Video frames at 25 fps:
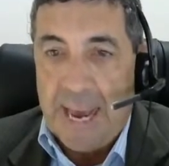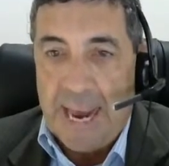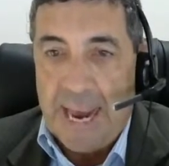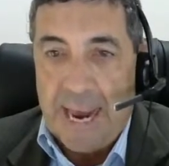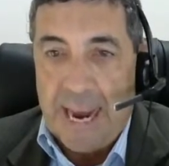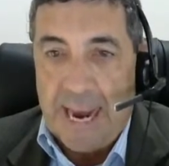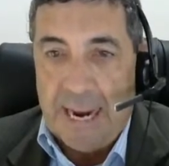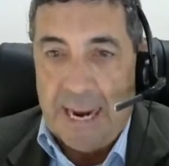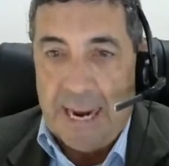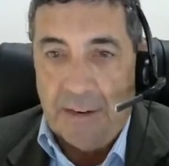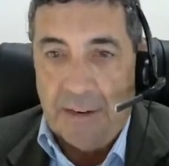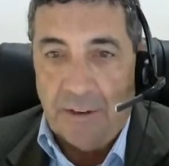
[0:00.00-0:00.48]

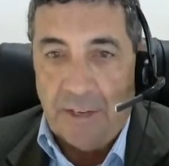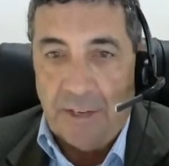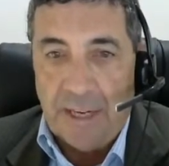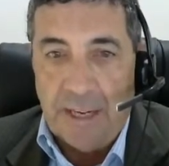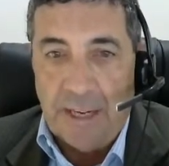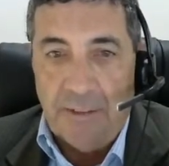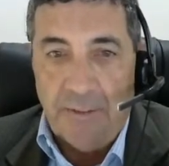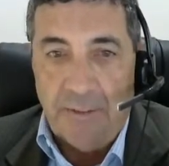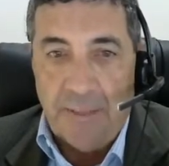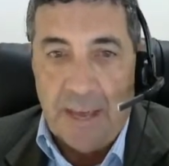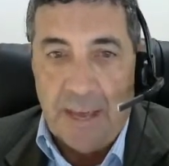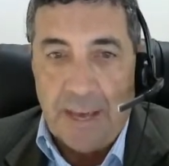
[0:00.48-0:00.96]
And
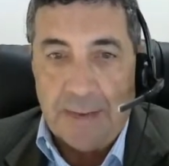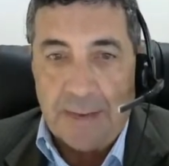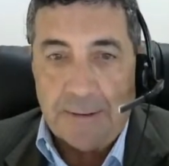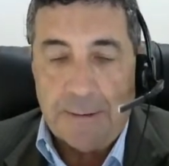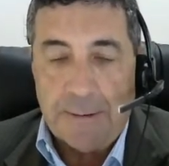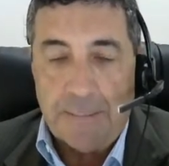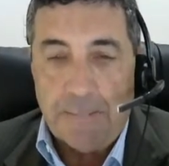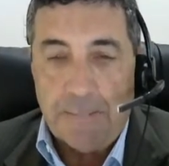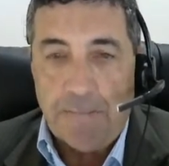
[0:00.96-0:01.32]
in that,